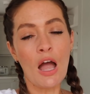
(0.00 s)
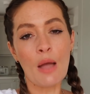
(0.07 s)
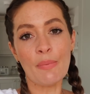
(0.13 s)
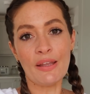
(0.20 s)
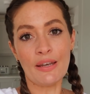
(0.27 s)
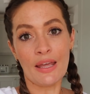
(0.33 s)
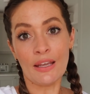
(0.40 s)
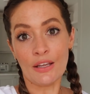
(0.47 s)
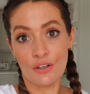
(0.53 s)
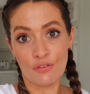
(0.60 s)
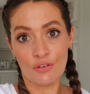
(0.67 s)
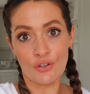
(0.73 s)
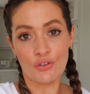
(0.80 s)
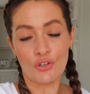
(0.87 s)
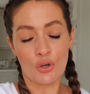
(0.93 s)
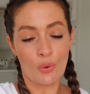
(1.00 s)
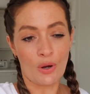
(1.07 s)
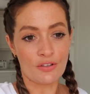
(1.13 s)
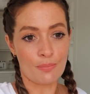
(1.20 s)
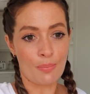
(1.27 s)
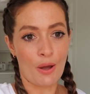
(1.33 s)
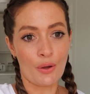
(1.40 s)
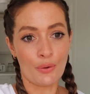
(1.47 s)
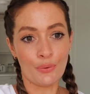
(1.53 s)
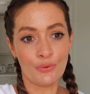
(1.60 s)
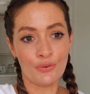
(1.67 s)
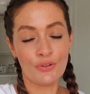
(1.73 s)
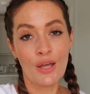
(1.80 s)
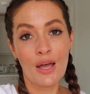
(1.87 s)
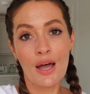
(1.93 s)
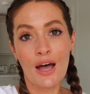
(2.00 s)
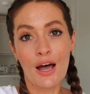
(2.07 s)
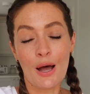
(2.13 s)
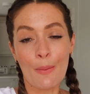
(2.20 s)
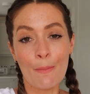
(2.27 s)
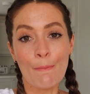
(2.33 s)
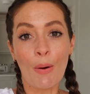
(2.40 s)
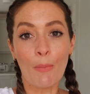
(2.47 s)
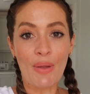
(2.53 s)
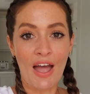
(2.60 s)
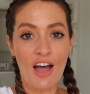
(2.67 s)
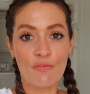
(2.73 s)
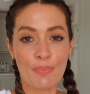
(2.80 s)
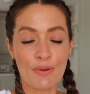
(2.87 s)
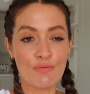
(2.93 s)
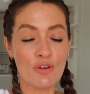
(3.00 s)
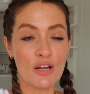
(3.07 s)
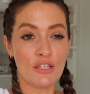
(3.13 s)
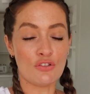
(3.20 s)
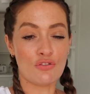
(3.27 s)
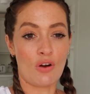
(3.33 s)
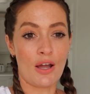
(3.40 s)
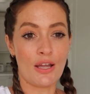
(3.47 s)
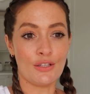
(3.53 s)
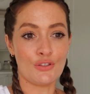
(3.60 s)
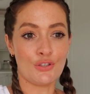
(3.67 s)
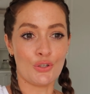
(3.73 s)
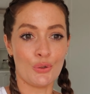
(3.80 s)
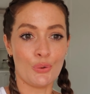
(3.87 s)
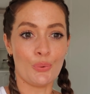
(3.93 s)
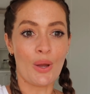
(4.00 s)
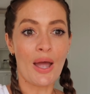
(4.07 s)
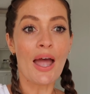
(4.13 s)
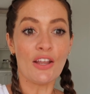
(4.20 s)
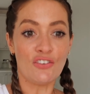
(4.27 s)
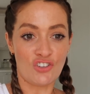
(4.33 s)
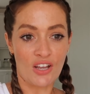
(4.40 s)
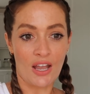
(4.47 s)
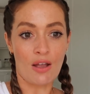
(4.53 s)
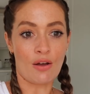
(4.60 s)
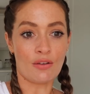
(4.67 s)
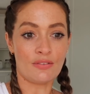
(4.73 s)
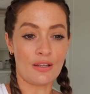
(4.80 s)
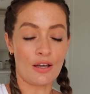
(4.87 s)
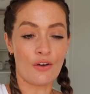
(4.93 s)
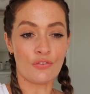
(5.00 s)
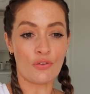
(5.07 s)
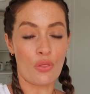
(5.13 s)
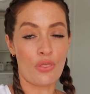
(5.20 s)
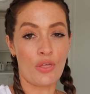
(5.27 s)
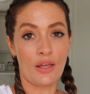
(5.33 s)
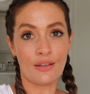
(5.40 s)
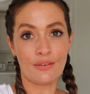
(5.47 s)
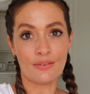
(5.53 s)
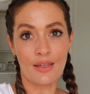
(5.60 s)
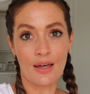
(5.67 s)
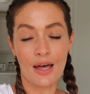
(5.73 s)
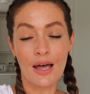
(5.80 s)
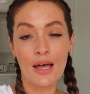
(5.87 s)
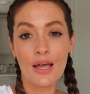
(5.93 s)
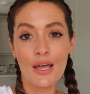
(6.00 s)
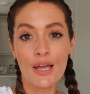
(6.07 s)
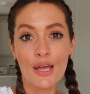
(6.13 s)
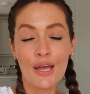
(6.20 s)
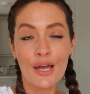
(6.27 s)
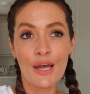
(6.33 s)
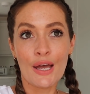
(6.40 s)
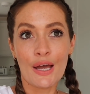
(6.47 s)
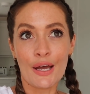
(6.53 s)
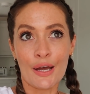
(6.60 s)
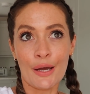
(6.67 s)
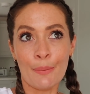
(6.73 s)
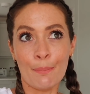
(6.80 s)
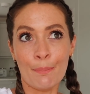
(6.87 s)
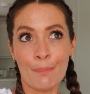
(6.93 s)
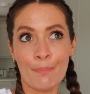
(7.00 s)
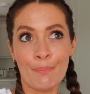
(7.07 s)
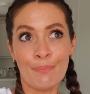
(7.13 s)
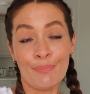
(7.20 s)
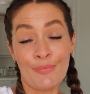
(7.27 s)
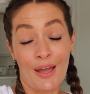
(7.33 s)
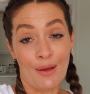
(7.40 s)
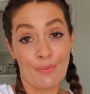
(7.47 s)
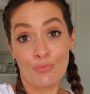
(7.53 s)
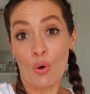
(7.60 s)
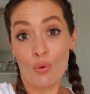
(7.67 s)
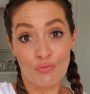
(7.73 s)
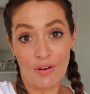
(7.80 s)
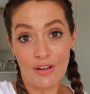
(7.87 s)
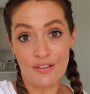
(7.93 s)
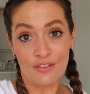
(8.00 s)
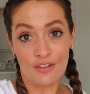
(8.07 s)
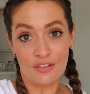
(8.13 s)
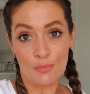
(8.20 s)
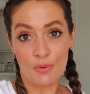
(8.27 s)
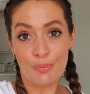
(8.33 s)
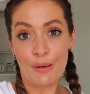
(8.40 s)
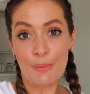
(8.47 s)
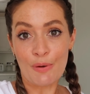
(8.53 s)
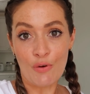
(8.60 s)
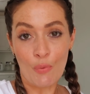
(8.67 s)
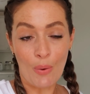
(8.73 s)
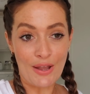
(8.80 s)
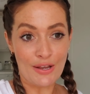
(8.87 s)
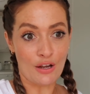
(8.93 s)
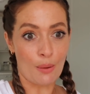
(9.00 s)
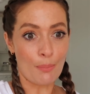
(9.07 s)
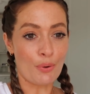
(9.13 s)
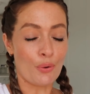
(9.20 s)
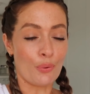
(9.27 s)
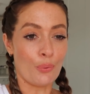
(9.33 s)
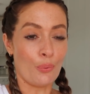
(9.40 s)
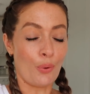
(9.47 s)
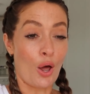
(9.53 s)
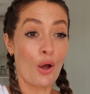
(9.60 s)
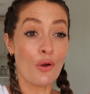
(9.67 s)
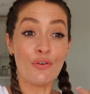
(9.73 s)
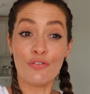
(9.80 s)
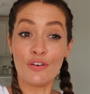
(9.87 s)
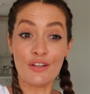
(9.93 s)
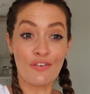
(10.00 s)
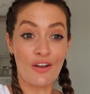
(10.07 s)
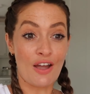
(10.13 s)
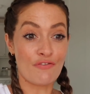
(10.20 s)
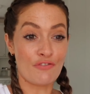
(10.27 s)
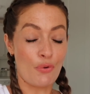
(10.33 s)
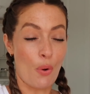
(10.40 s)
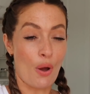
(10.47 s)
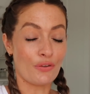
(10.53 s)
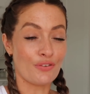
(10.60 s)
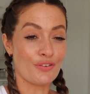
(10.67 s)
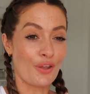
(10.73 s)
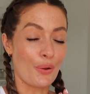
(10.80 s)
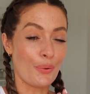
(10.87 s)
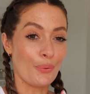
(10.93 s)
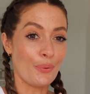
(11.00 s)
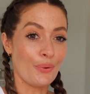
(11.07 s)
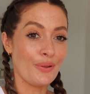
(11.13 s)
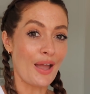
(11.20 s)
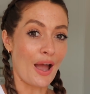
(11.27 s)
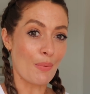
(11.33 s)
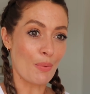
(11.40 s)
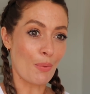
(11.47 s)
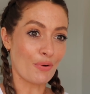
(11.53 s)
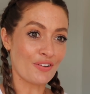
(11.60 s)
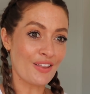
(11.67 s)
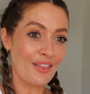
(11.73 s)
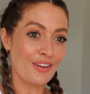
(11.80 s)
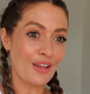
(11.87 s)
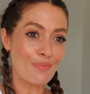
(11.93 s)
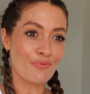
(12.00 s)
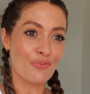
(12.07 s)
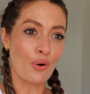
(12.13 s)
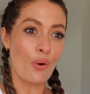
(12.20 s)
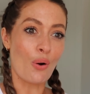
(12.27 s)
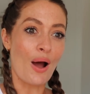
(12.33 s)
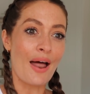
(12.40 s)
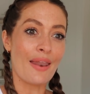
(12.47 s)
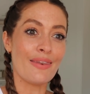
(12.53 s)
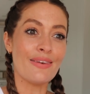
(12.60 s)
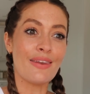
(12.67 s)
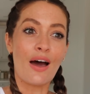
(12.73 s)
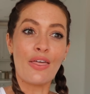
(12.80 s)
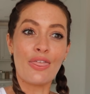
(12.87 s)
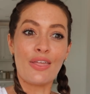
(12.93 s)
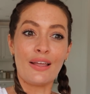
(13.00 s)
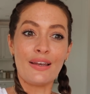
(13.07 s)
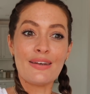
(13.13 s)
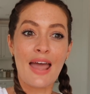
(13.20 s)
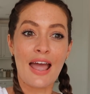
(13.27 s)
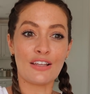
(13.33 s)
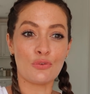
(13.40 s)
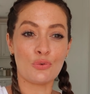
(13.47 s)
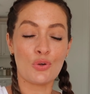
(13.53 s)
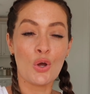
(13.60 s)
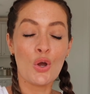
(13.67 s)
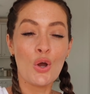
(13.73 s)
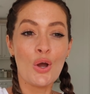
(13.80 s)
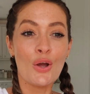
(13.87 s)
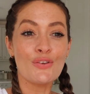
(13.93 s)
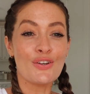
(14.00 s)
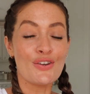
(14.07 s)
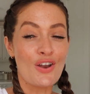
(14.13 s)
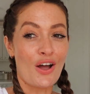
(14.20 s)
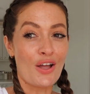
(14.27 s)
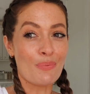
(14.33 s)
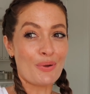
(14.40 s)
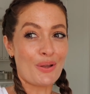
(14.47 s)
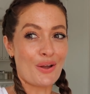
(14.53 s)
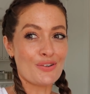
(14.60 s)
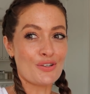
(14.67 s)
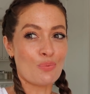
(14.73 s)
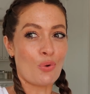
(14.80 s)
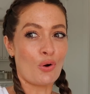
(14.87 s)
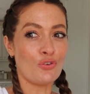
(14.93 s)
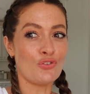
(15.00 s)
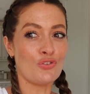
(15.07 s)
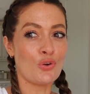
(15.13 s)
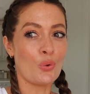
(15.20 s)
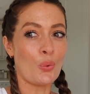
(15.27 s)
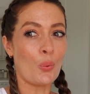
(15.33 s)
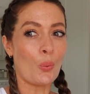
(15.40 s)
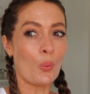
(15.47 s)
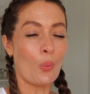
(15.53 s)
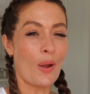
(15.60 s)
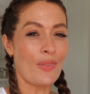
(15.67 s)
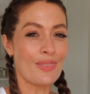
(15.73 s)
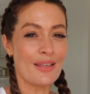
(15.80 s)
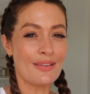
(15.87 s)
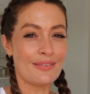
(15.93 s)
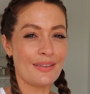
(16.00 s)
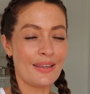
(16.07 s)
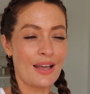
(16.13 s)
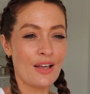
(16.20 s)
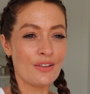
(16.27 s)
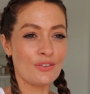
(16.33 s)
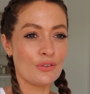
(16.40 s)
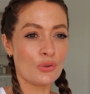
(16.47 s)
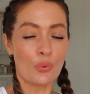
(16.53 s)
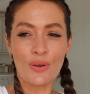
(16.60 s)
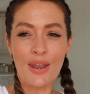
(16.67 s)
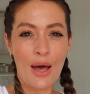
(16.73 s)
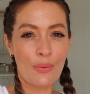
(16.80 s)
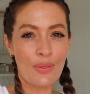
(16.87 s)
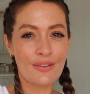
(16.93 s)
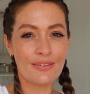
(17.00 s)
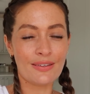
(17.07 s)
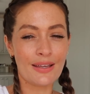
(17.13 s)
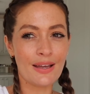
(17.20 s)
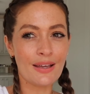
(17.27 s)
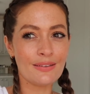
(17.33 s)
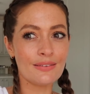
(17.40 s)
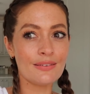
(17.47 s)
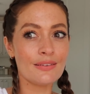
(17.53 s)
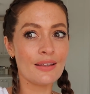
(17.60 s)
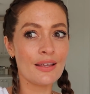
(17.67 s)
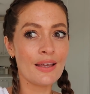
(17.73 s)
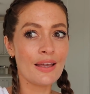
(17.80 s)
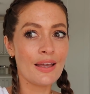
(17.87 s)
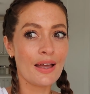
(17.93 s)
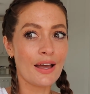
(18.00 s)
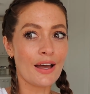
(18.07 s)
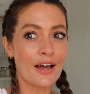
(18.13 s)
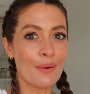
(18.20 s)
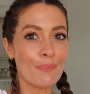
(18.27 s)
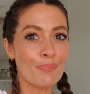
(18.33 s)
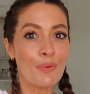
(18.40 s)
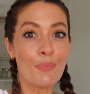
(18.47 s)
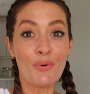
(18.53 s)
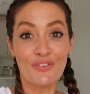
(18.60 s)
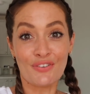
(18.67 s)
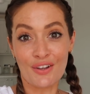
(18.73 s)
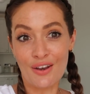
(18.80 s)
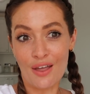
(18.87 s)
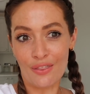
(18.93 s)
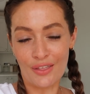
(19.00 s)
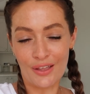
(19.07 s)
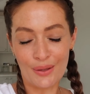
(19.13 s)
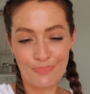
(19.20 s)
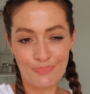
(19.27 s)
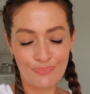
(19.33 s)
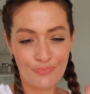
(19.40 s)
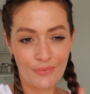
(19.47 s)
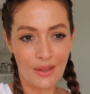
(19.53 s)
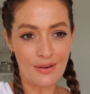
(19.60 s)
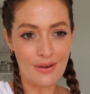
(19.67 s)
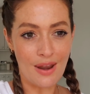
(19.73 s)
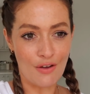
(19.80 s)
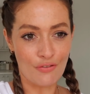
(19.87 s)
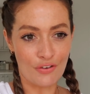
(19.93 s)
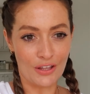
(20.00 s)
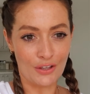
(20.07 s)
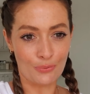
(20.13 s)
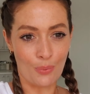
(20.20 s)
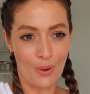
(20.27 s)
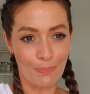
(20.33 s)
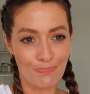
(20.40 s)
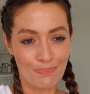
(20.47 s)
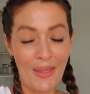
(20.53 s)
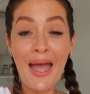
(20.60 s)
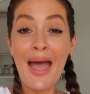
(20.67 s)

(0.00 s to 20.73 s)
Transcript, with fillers: I mean, ignorant too, I suppose, um, but we have been really trying to educate ourselves on things that, um, yeah, on racism. It's been a bit of a wake up call, hopefully for everyone. So, yeah, we watched that night four, and I think next tonight we're going to watch When They See Us or Now They See Us, um, which is another Netflix one.